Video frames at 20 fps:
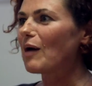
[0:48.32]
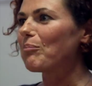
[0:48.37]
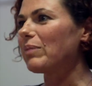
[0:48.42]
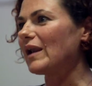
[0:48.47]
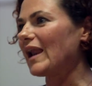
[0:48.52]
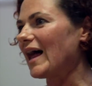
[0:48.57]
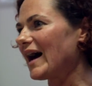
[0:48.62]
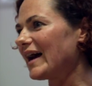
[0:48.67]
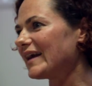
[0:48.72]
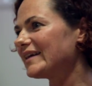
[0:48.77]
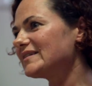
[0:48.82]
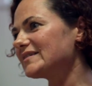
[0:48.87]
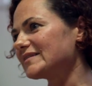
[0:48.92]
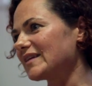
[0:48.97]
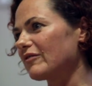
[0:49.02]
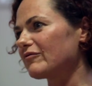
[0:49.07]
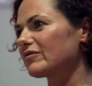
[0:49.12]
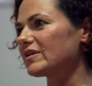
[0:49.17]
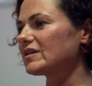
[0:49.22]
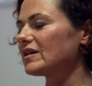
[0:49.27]
applied
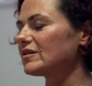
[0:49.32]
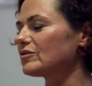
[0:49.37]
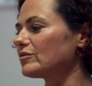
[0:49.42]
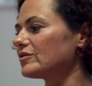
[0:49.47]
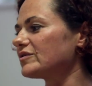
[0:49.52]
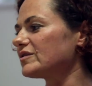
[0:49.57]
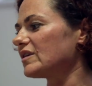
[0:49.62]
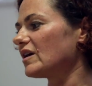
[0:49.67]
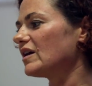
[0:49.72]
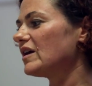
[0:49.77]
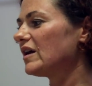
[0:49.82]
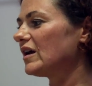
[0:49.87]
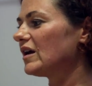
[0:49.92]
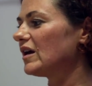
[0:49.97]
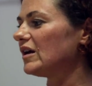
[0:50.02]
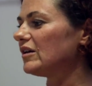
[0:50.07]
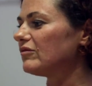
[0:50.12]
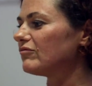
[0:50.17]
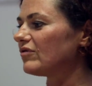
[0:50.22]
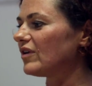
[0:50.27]
something that was
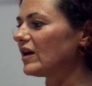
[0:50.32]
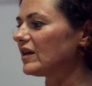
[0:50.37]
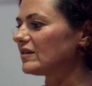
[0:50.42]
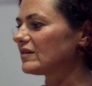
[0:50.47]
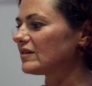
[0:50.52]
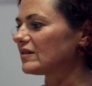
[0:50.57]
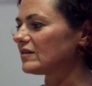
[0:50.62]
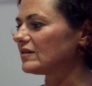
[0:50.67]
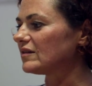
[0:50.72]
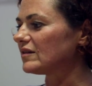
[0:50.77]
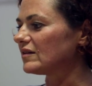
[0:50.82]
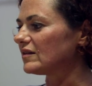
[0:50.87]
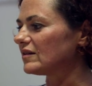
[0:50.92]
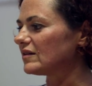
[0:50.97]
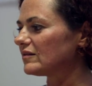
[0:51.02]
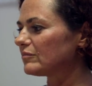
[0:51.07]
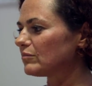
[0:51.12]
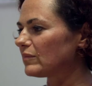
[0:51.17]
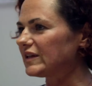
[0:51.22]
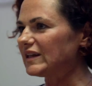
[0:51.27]
invented
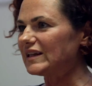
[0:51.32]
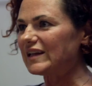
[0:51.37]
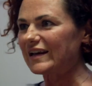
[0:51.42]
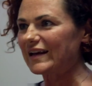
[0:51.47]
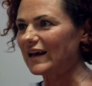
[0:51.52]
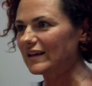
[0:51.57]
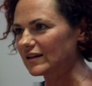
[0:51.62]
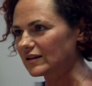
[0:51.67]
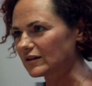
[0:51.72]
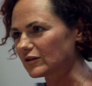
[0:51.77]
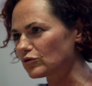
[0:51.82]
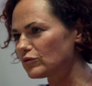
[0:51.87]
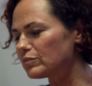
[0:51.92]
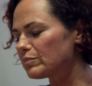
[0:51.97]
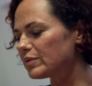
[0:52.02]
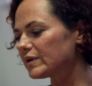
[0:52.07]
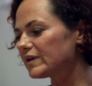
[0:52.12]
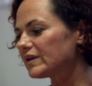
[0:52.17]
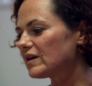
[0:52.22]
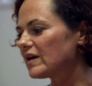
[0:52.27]
in another
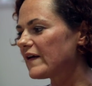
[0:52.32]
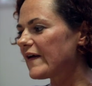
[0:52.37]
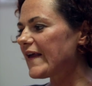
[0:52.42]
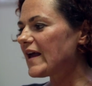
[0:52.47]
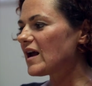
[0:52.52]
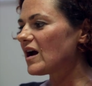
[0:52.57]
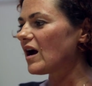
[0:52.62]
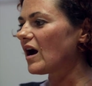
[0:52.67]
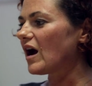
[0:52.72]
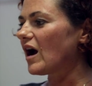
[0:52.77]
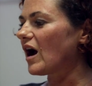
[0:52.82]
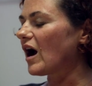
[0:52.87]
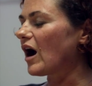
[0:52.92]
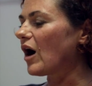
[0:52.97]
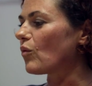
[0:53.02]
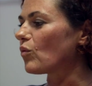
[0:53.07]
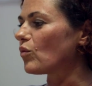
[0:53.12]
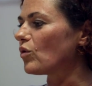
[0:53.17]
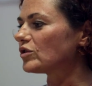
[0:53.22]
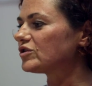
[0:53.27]
group,
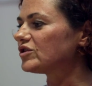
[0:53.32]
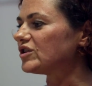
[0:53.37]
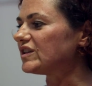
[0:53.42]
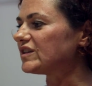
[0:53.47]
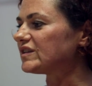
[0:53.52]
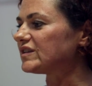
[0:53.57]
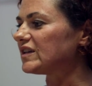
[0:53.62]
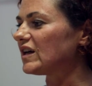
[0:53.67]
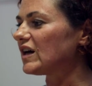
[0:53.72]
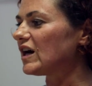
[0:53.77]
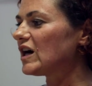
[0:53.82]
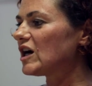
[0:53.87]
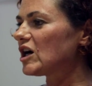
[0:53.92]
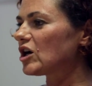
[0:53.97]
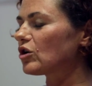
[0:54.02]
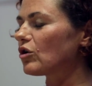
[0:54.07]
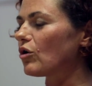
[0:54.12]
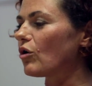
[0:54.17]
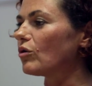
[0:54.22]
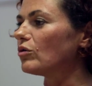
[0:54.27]
what is
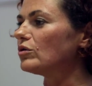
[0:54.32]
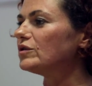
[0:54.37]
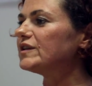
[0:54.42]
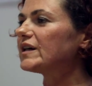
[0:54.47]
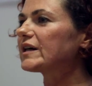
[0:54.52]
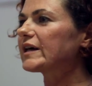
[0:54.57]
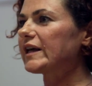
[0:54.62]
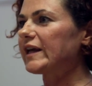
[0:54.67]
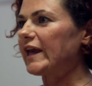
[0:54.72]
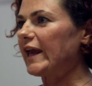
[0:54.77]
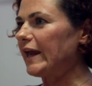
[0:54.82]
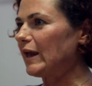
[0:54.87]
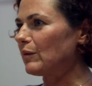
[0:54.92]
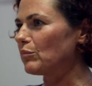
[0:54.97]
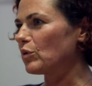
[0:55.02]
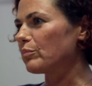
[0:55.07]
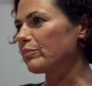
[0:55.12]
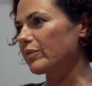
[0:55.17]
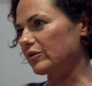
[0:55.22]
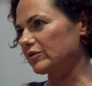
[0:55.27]
called
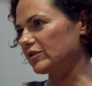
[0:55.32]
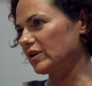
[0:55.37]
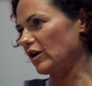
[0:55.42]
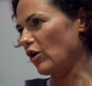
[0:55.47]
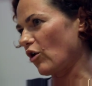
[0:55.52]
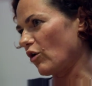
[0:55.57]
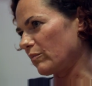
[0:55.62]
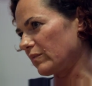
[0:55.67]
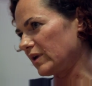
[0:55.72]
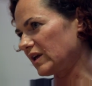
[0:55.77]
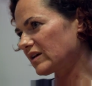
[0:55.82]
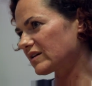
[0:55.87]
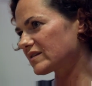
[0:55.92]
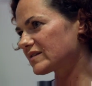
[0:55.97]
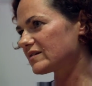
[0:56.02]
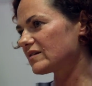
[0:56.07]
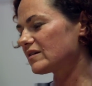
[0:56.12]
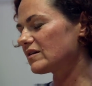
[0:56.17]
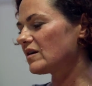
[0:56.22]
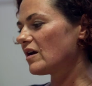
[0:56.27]

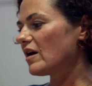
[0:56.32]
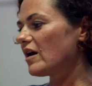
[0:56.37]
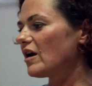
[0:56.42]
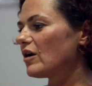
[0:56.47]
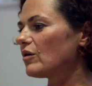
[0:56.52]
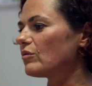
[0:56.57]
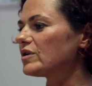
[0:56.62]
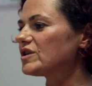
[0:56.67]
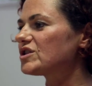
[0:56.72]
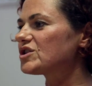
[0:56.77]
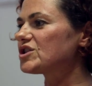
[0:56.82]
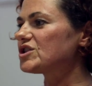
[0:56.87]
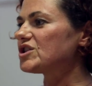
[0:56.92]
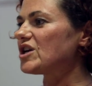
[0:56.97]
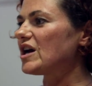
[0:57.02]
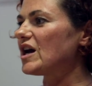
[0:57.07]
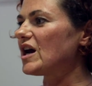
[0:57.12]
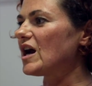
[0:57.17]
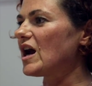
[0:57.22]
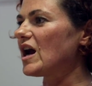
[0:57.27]
chemoproteomics, which
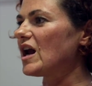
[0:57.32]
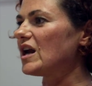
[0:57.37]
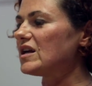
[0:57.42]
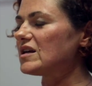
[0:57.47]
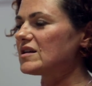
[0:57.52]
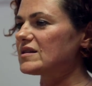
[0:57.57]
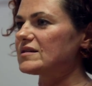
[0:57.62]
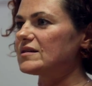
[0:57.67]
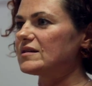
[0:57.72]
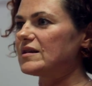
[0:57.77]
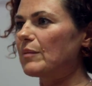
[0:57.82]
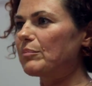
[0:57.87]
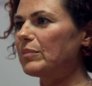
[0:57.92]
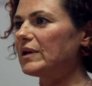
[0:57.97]
is the